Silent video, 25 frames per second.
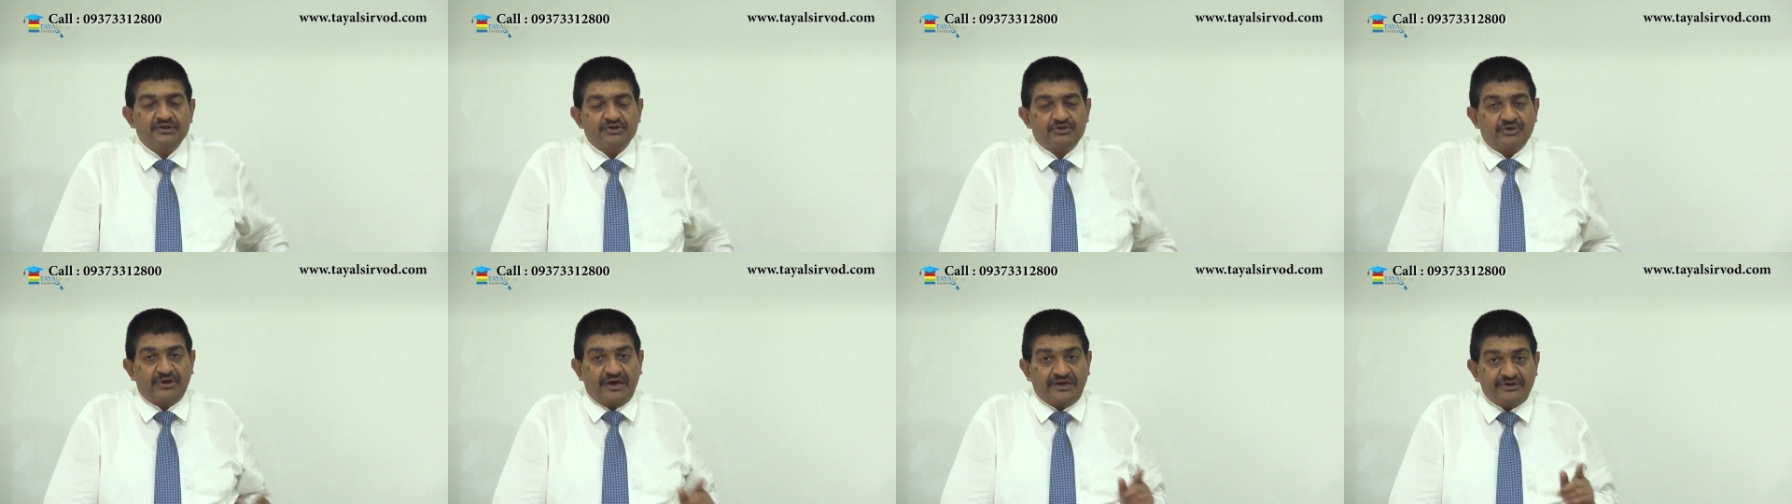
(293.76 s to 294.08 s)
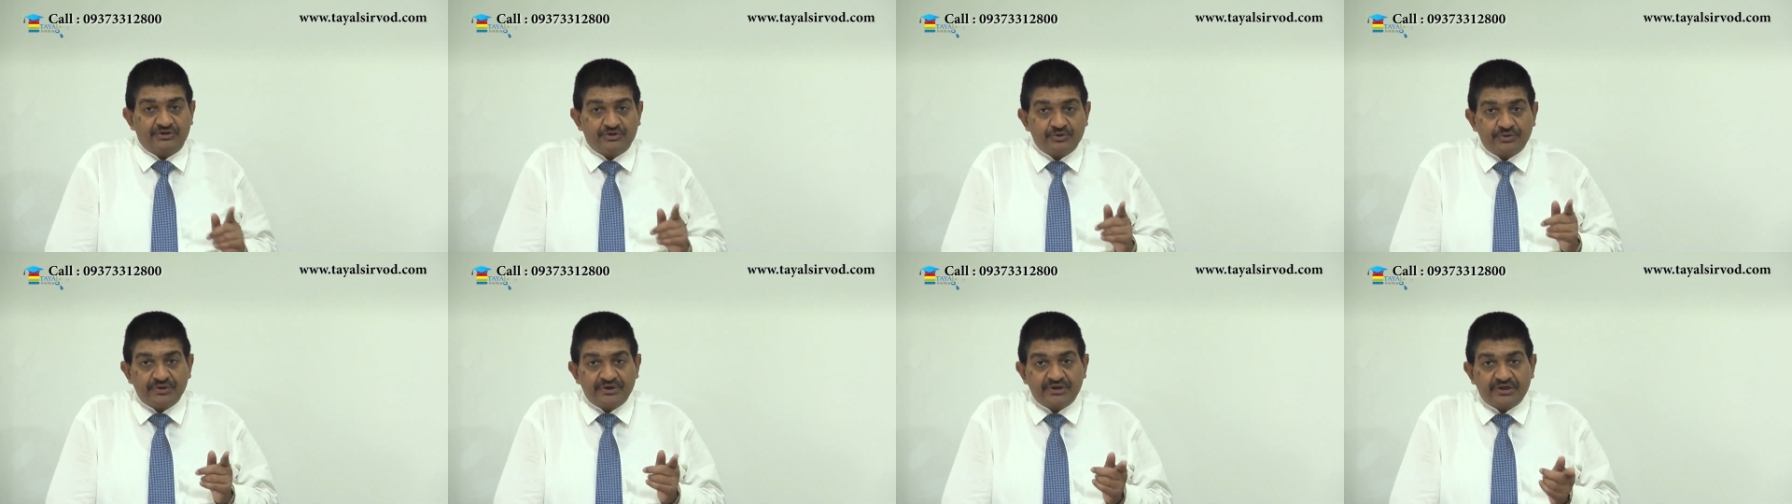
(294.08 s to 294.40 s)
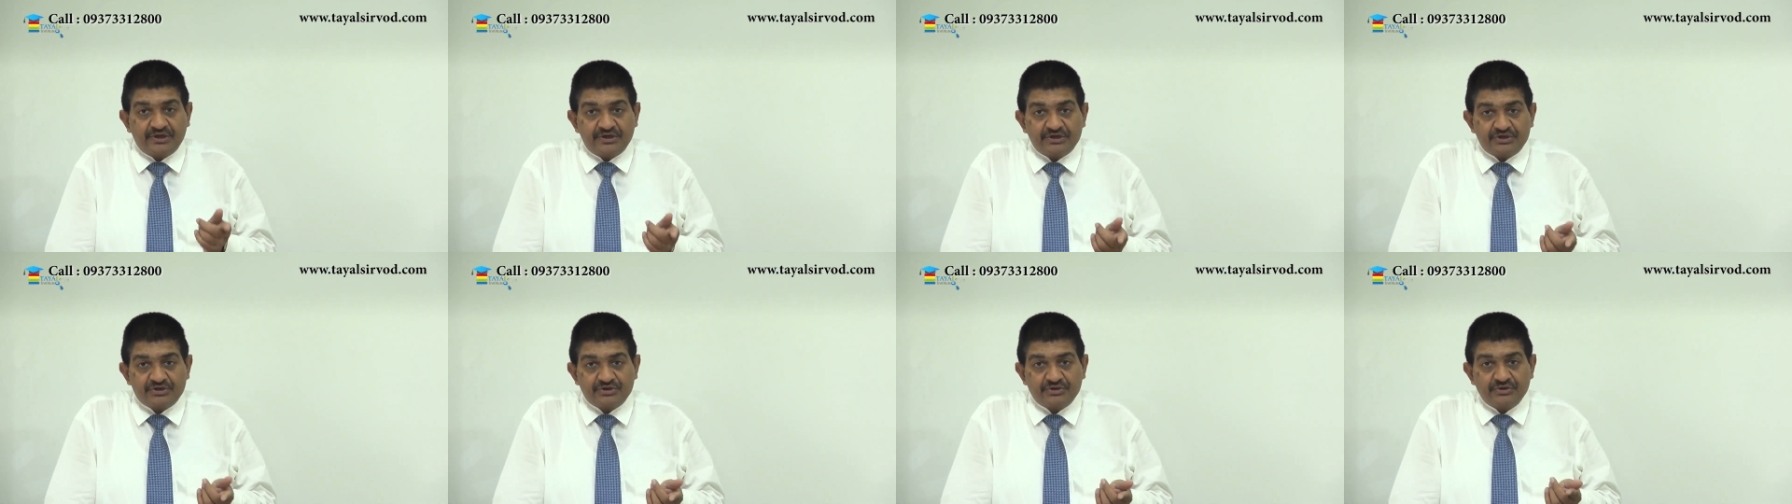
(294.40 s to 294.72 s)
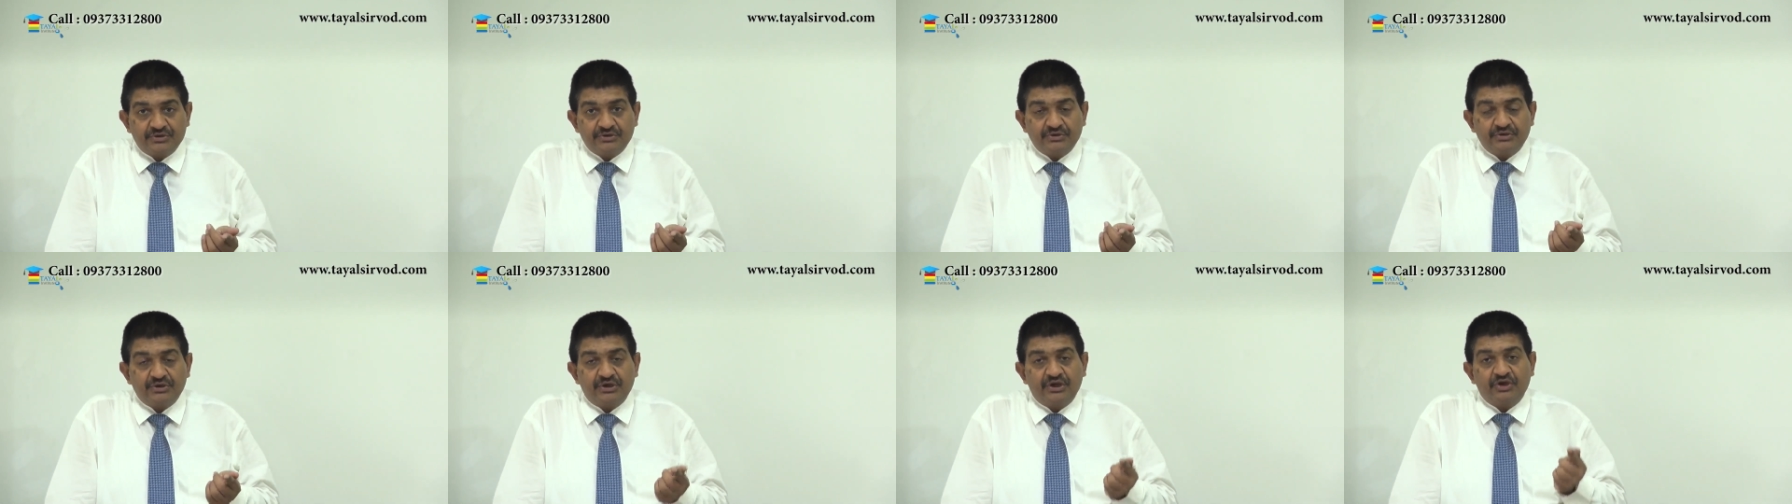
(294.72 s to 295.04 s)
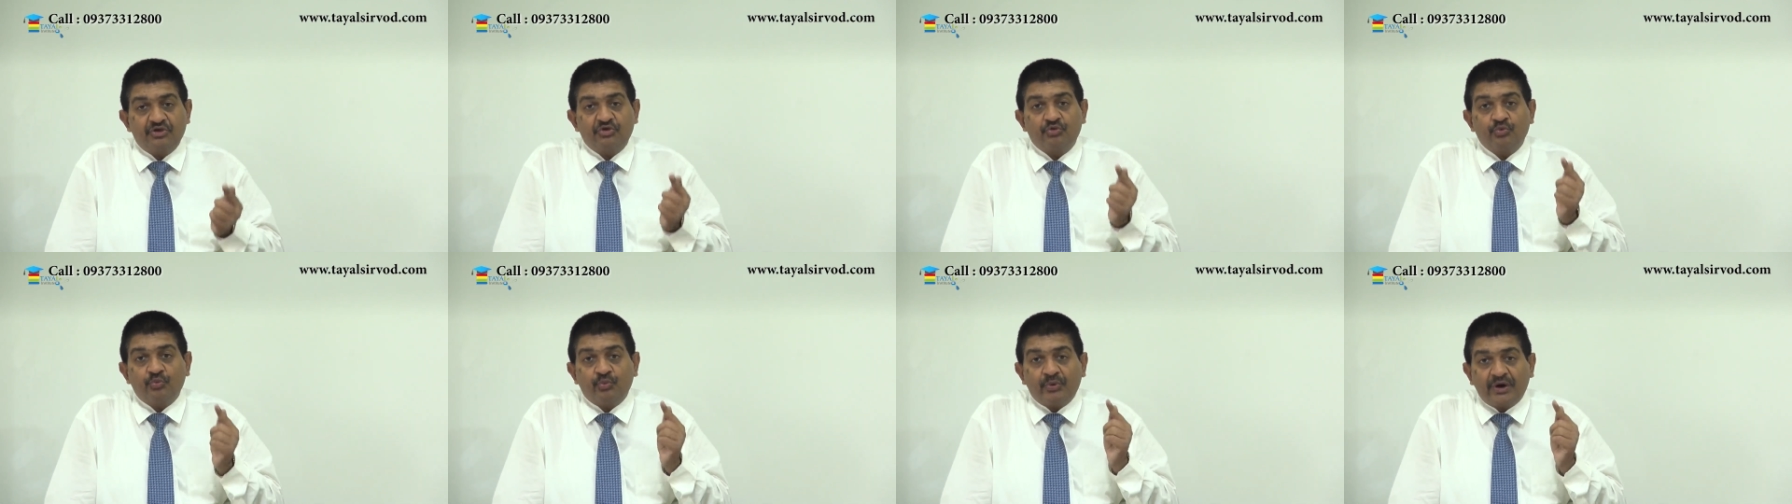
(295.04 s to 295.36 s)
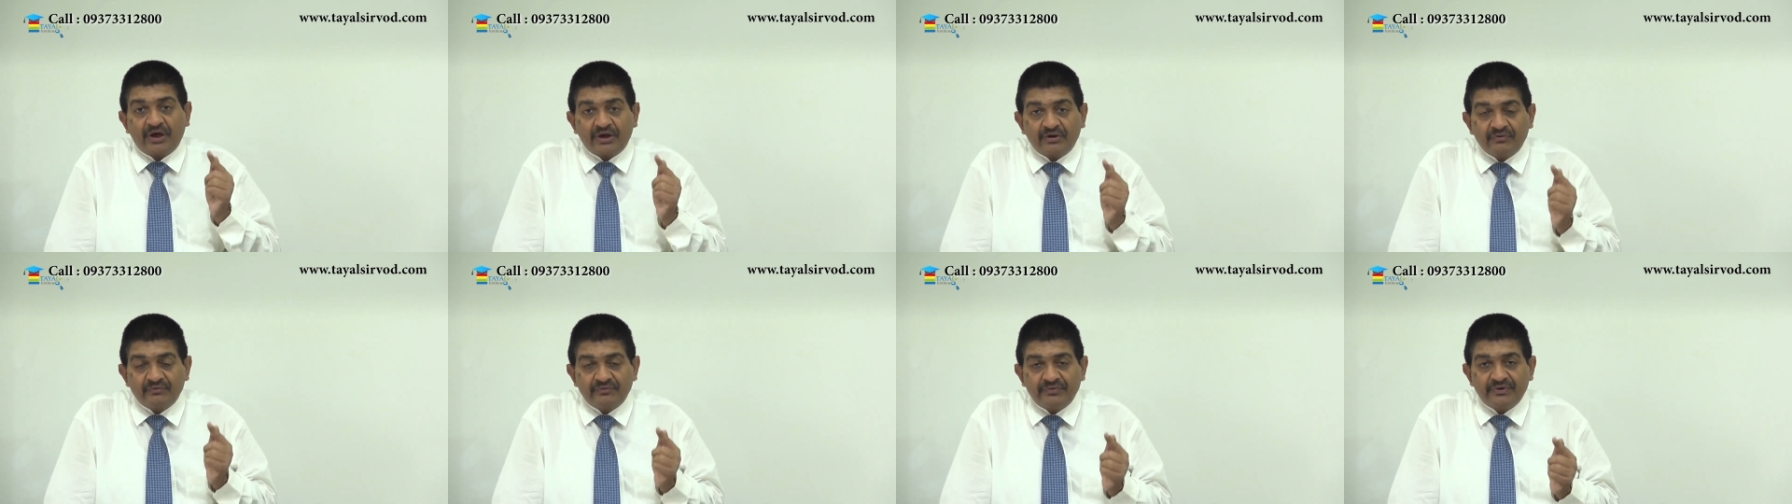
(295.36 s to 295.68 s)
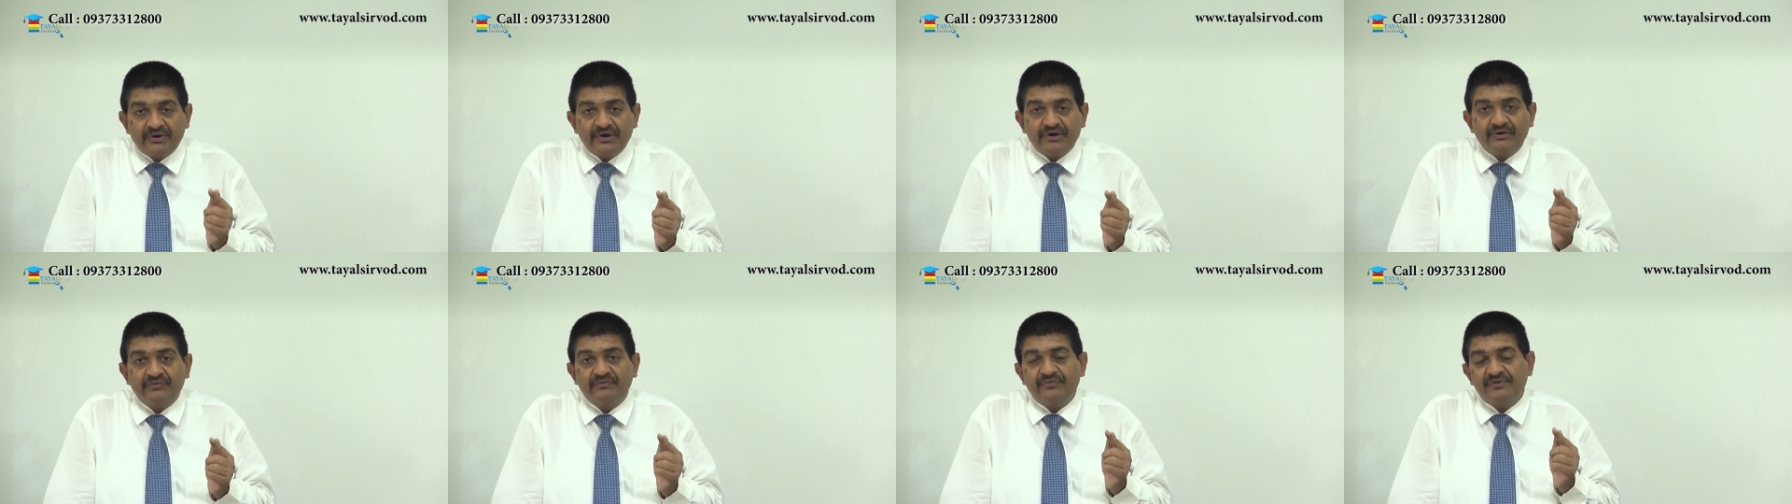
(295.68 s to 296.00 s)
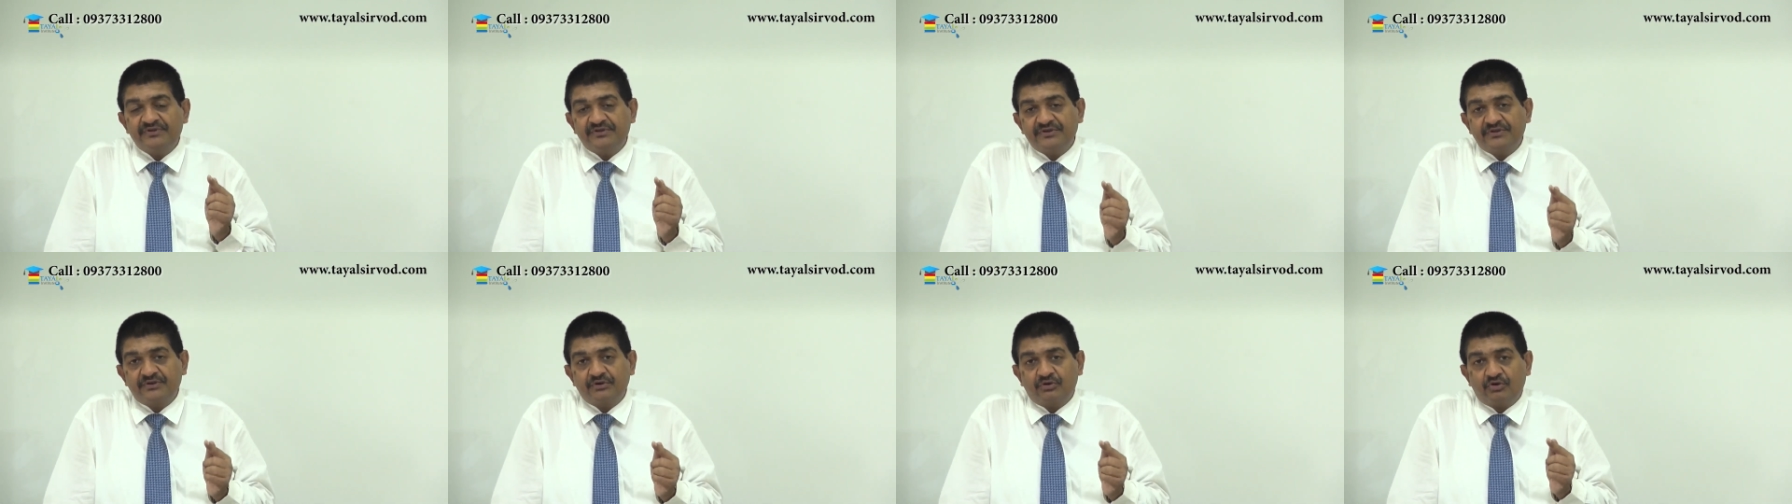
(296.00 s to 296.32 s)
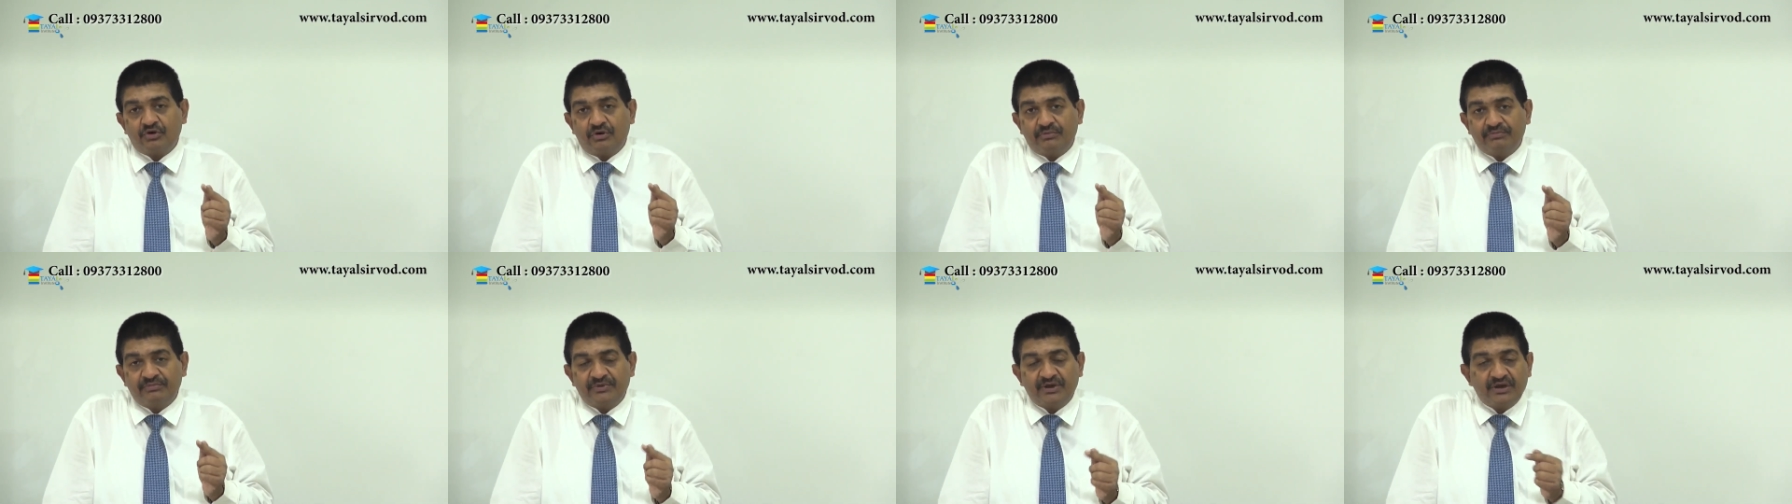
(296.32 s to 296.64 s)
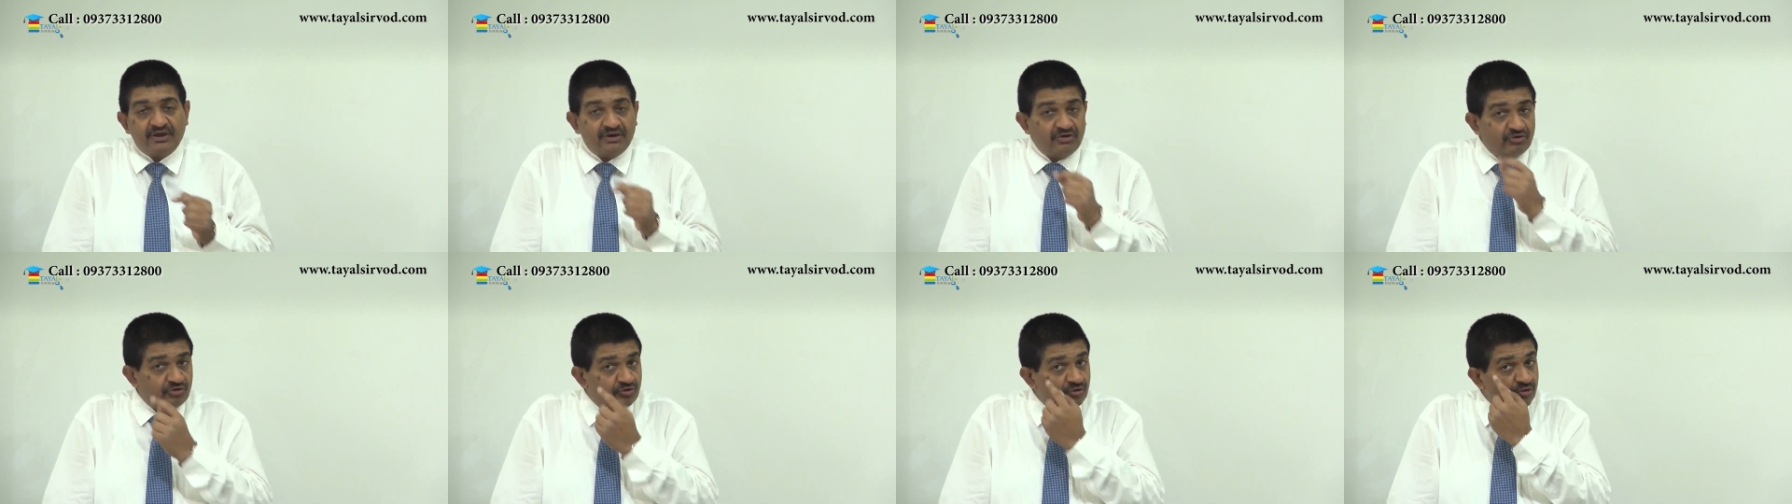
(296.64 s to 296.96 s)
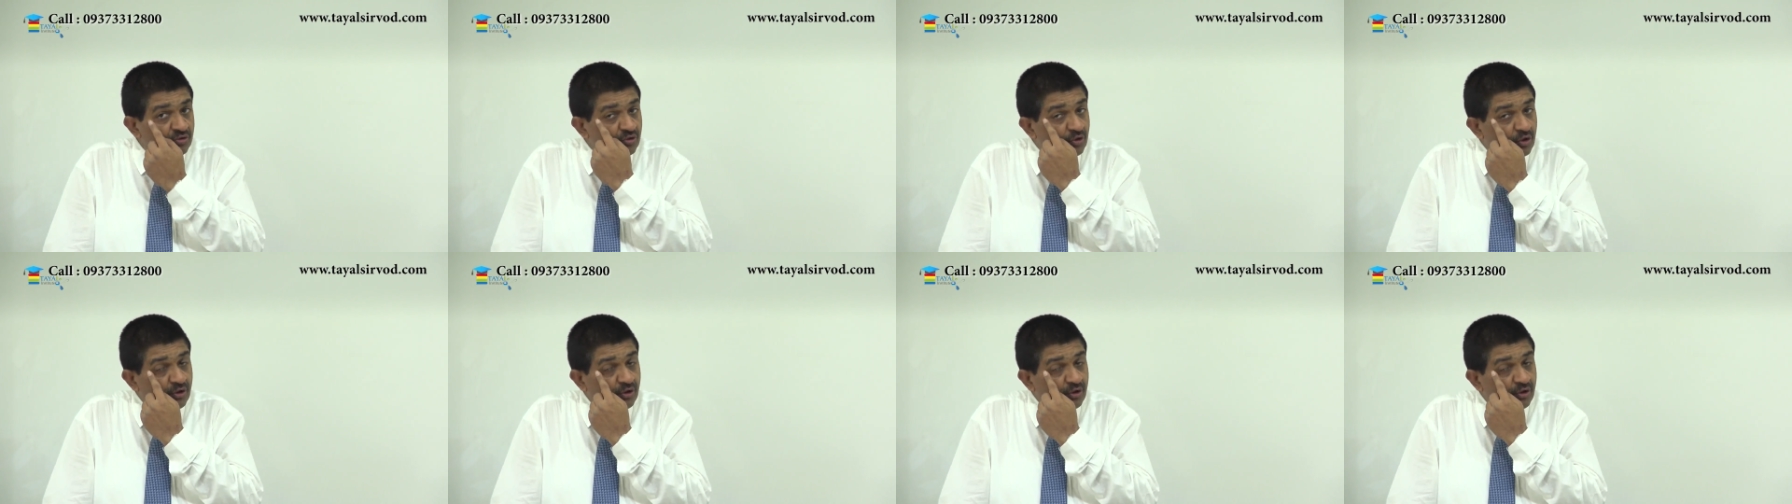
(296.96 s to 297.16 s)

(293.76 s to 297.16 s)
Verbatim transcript: so adjudication is one word which is a combination